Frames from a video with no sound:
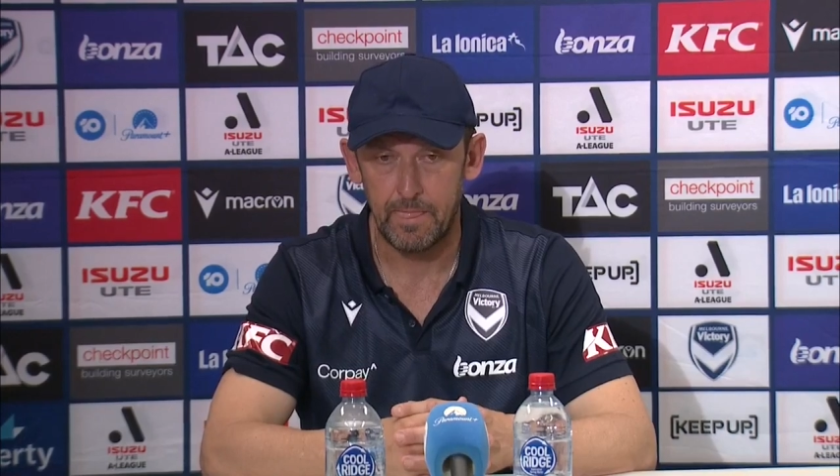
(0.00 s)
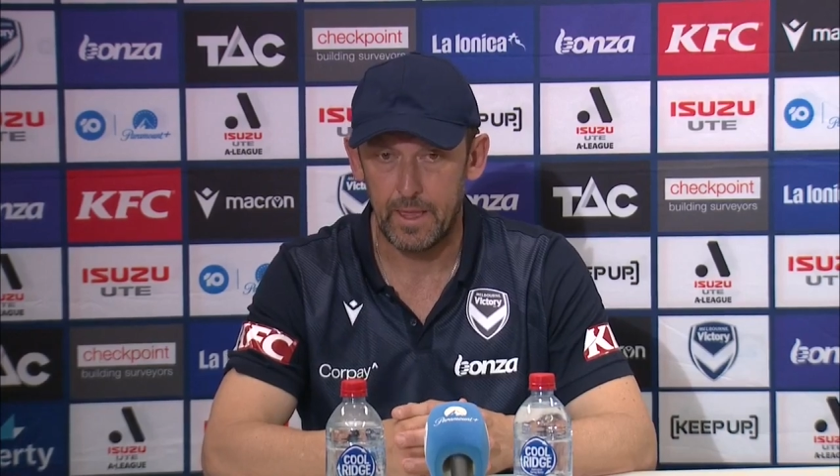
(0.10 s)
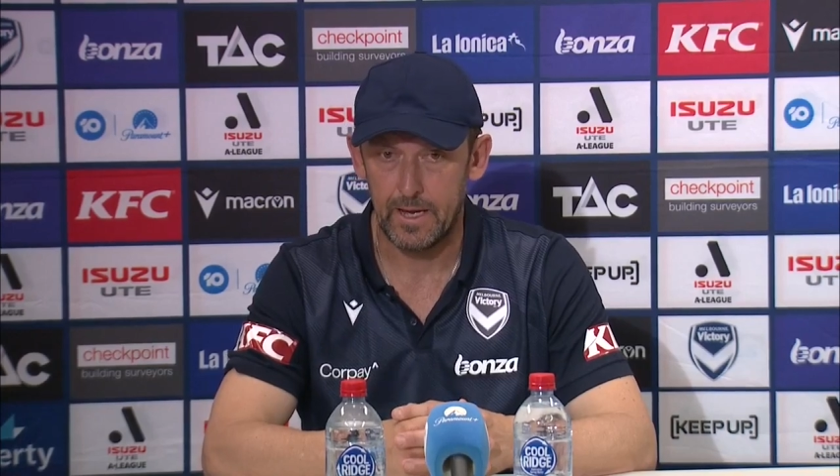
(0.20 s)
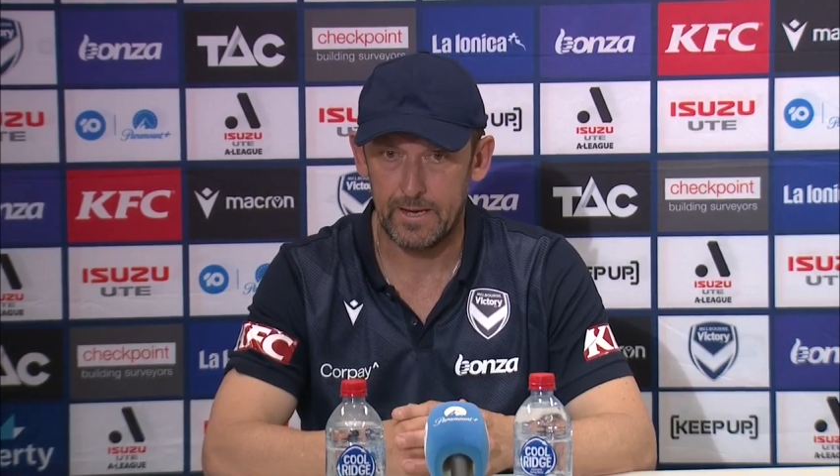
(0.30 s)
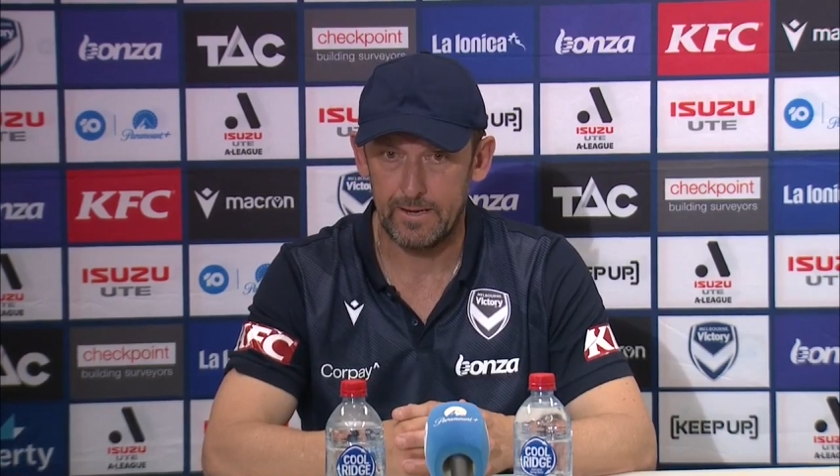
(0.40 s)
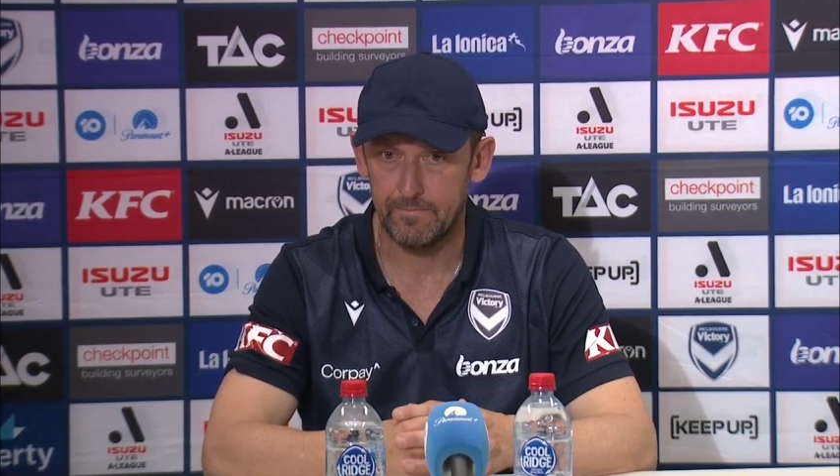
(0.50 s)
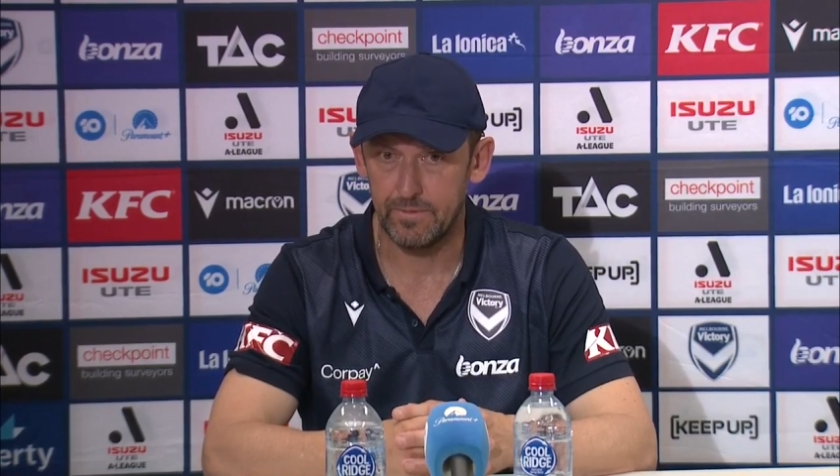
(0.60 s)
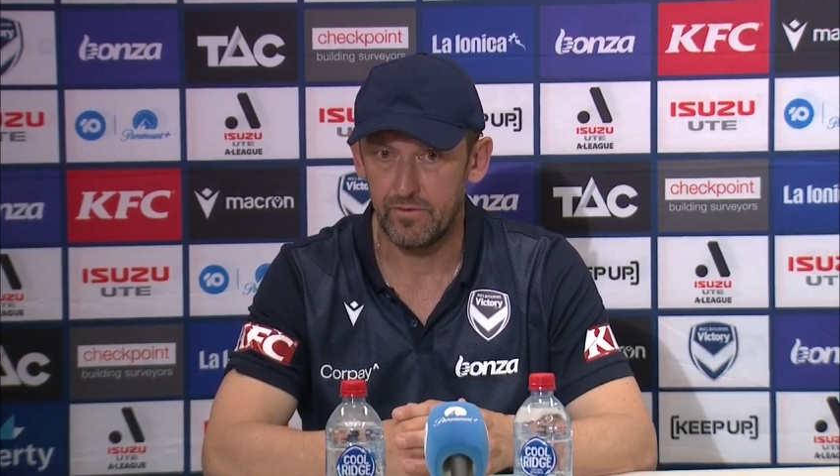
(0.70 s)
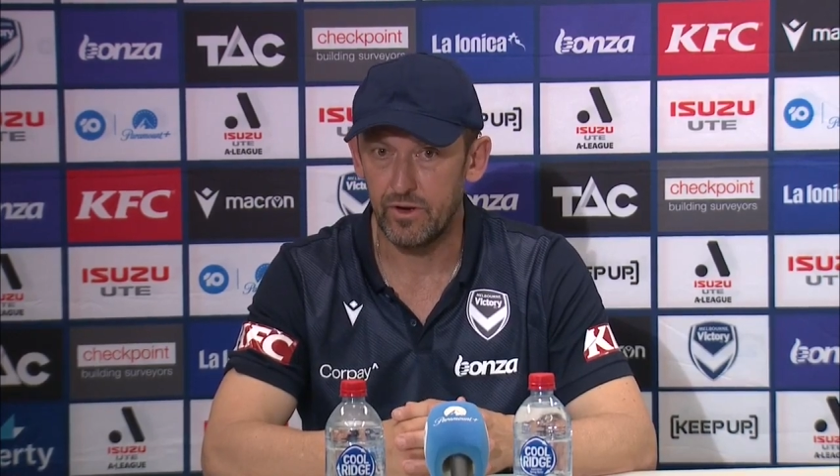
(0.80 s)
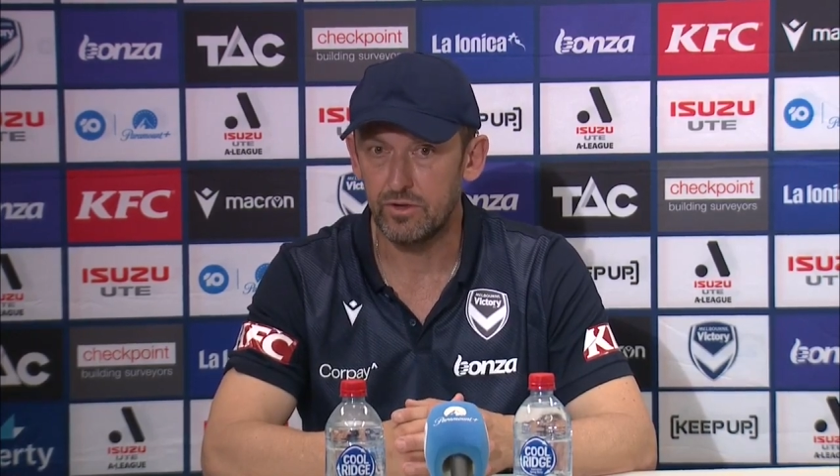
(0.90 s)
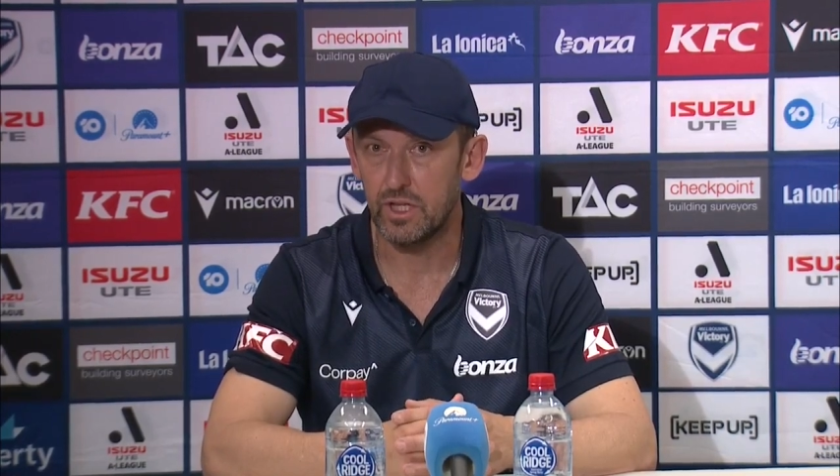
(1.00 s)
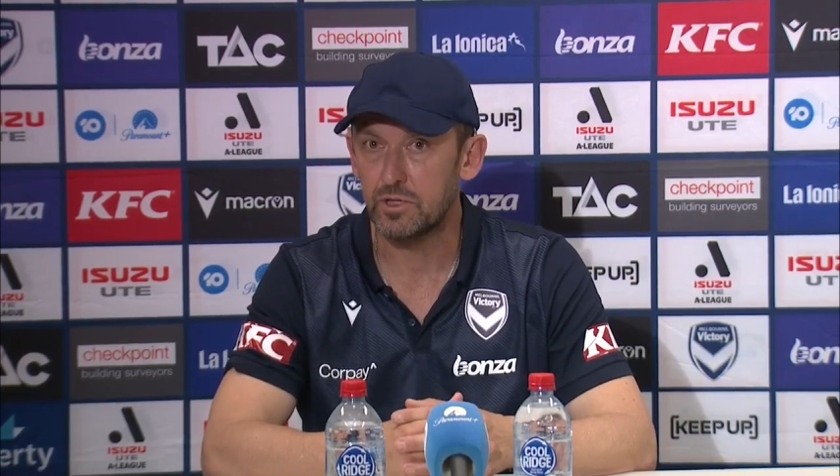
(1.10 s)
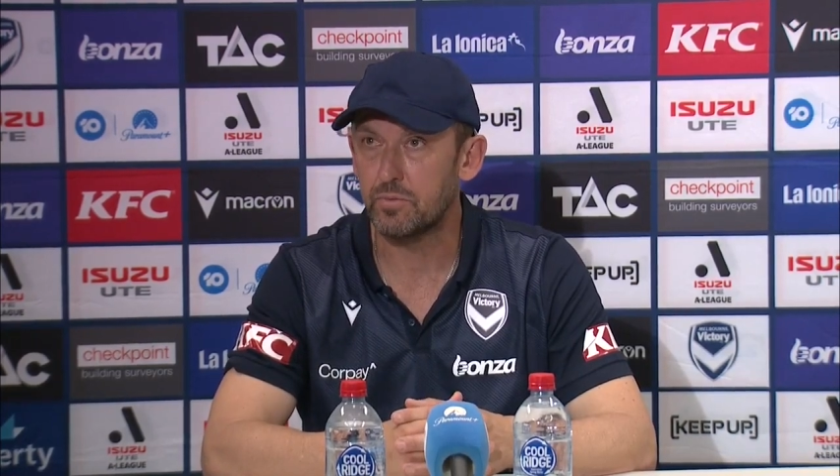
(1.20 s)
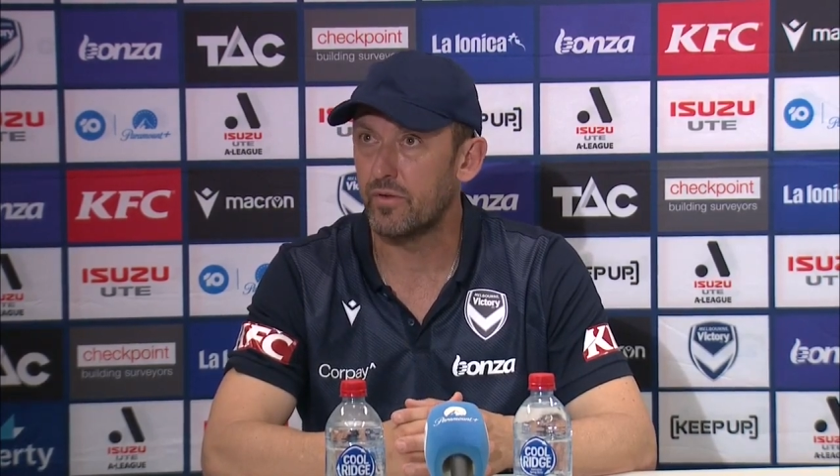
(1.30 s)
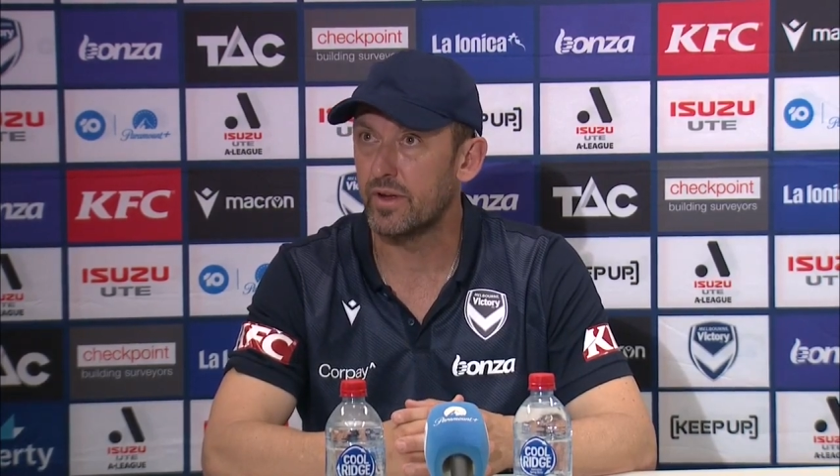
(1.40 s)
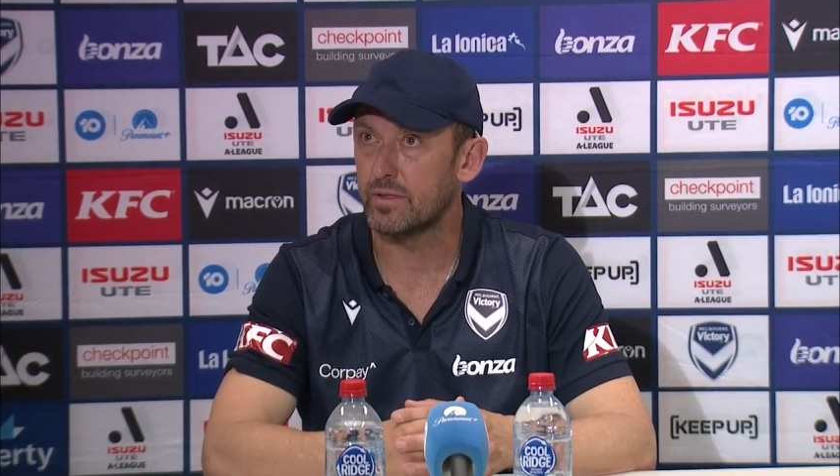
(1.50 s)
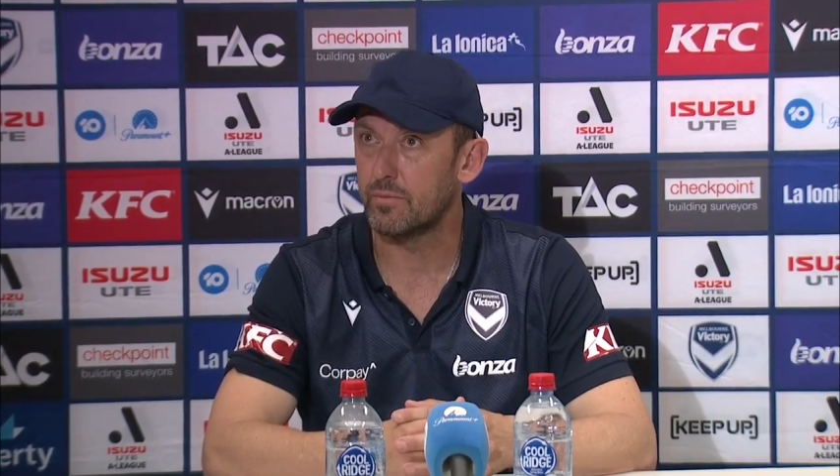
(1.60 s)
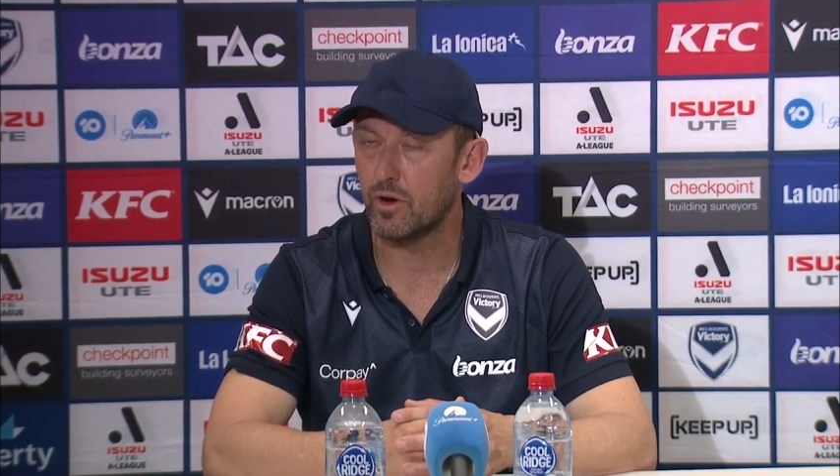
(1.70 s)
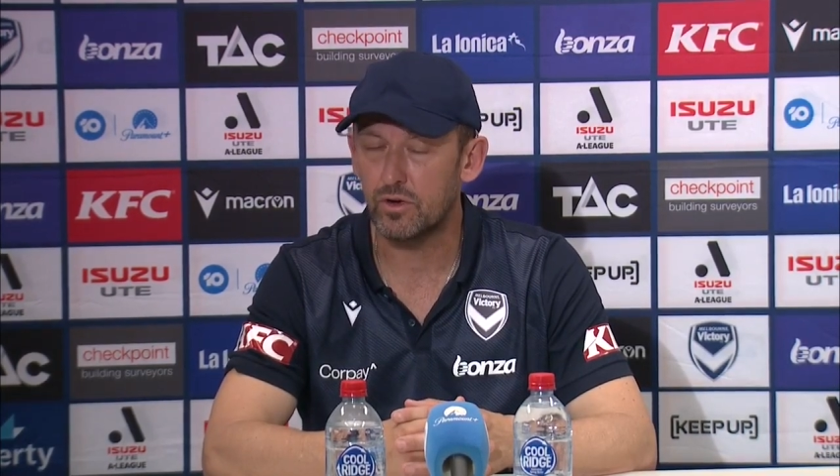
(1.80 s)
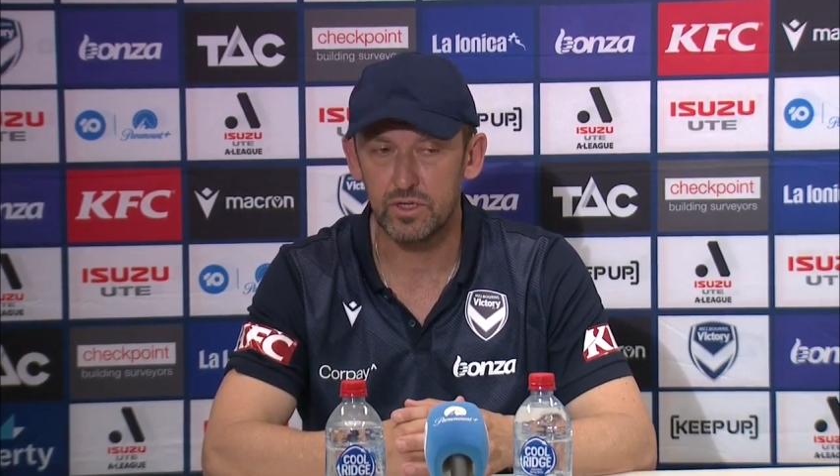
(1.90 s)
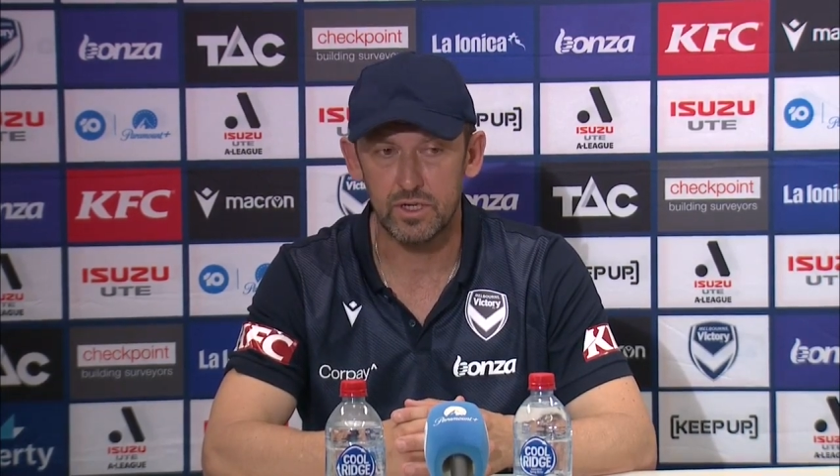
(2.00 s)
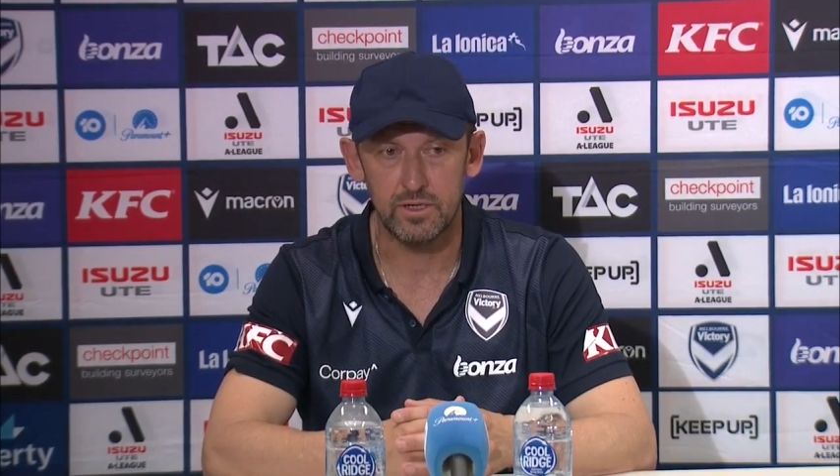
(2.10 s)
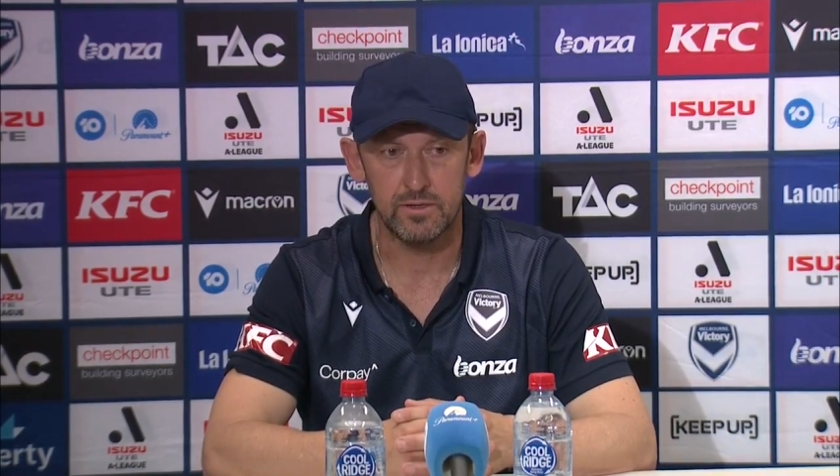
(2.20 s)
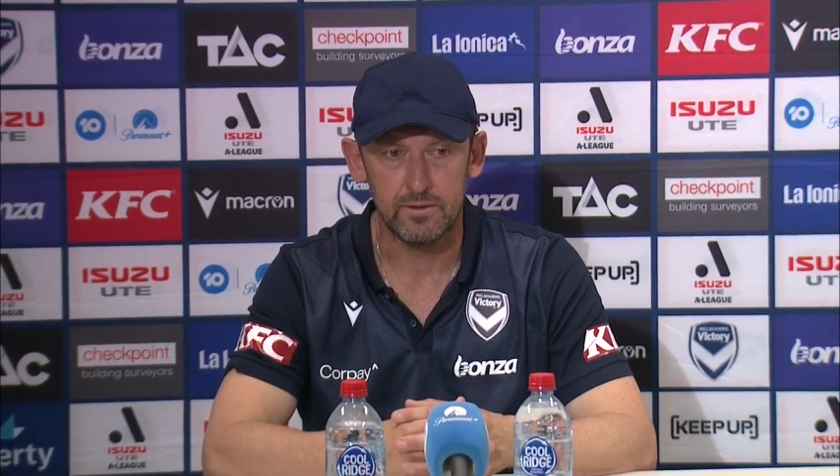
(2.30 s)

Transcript: Um, they were very desperate around the box, and